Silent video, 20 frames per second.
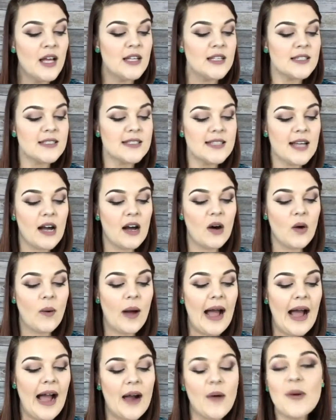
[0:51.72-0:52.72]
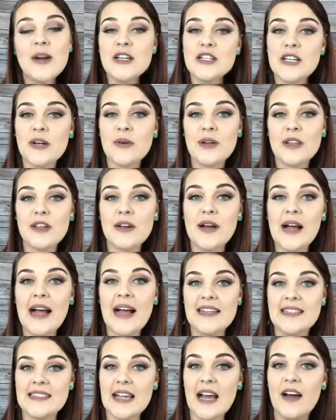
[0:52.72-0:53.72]
So I want to share with you
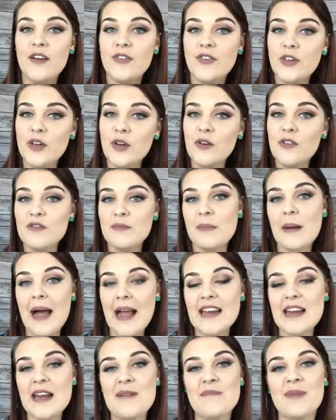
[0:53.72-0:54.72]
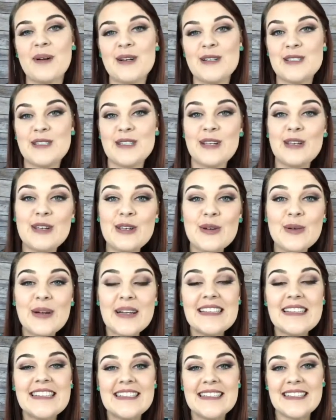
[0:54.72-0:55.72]
guys a few of my numbers so you
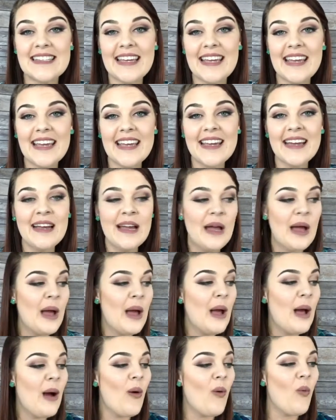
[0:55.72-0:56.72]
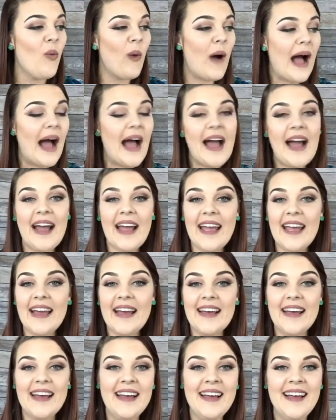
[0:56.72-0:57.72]
can see
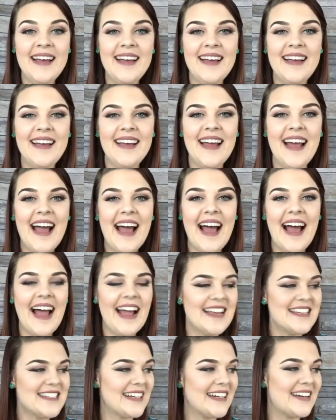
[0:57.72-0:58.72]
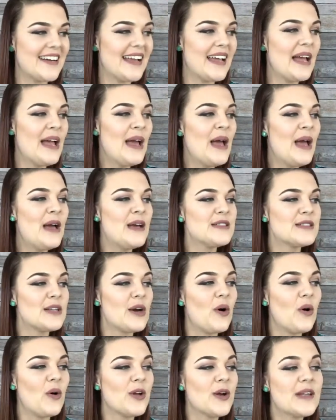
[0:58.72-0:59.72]
why, hi Sherry,
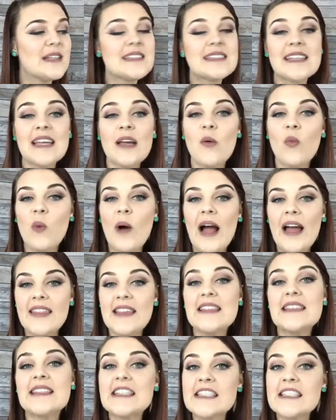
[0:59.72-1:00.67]
so you can see why this